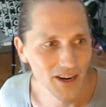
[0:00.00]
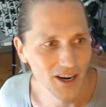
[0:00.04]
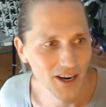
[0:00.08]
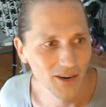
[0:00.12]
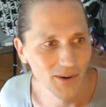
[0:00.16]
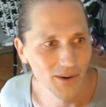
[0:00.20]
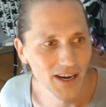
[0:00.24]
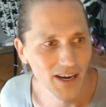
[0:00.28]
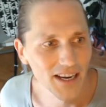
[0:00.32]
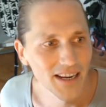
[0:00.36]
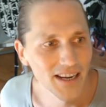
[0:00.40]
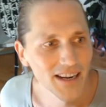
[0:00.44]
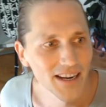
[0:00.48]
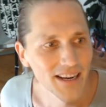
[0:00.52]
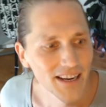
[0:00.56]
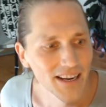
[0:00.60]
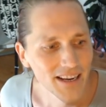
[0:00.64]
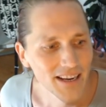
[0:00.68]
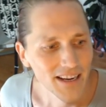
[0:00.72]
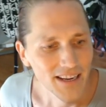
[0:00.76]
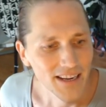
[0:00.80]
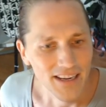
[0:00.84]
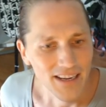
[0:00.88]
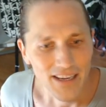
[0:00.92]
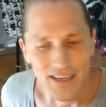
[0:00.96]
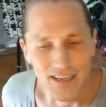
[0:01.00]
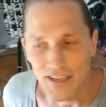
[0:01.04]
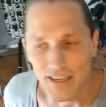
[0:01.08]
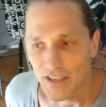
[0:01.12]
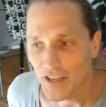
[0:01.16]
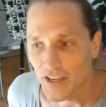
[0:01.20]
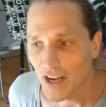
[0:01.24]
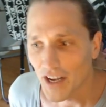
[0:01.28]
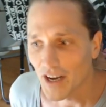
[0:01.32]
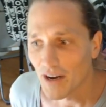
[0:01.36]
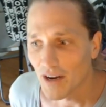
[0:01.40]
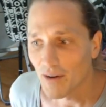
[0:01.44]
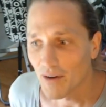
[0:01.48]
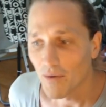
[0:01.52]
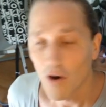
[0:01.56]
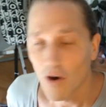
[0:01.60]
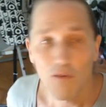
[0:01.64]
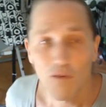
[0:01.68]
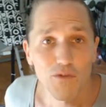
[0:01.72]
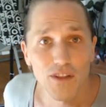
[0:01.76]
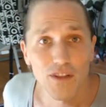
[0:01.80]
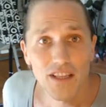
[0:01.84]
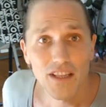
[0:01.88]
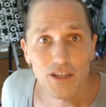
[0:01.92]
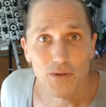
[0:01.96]
making our way. So
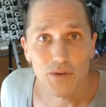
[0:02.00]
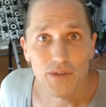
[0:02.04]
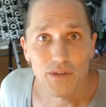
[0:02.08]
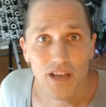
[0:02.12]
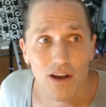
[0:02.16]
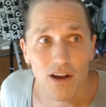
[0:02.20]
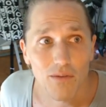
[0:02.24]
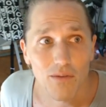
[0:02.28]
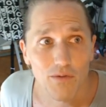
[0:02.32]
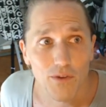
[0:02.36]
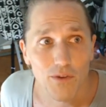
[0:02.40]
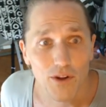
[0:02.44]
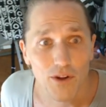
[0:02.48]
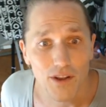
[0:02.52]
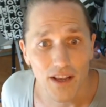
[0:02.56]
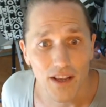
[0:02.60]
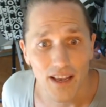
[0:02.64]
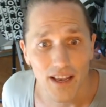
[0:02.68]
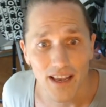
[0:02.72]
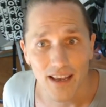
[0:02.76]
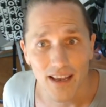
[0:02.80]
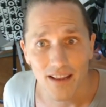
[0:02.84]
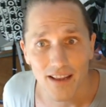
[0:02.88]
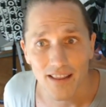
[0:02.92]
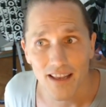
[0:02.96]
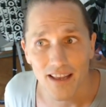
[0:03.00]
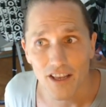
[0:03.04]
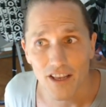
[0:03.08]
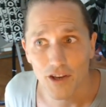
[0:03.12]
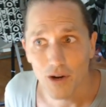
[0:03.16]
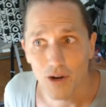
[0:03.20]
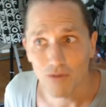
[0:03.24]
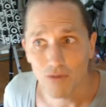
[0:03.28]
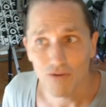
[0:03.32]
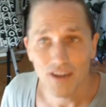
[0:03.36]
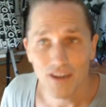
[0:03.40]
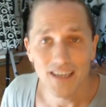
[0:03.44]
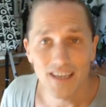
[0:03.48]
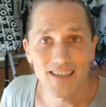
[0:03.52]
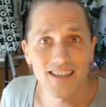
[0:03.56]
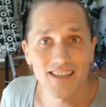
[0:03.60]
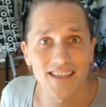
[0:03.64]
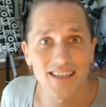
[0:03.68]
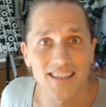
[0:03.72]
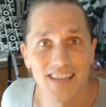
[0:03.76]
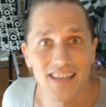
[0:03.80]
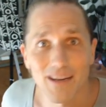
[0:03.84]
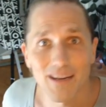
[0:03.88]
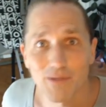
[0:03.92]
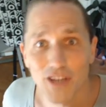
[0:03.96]
hopefully this was helpful and that you don't run
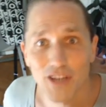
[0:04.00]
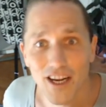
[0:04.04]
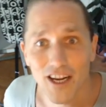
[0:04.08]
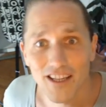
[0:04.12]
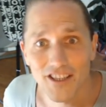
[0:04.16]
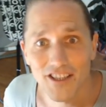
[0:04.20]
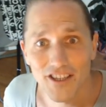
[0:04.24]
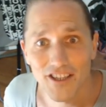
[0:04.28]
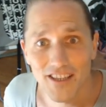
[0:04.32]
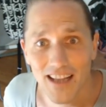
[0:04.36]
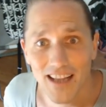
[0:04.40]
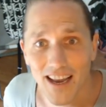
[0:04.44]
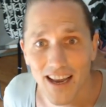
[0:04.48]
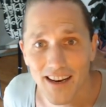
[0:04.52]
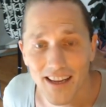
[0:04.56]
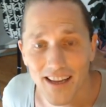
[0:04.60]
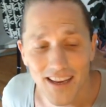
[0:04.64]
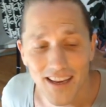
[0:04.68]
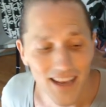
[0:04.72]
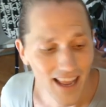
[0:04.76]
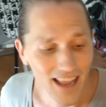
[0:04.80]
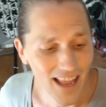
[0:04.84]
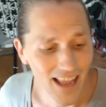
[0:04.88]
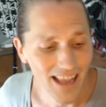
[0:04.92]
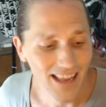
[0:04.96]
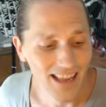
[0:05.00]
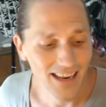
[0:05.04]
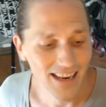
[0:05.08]
into the same challenges I did,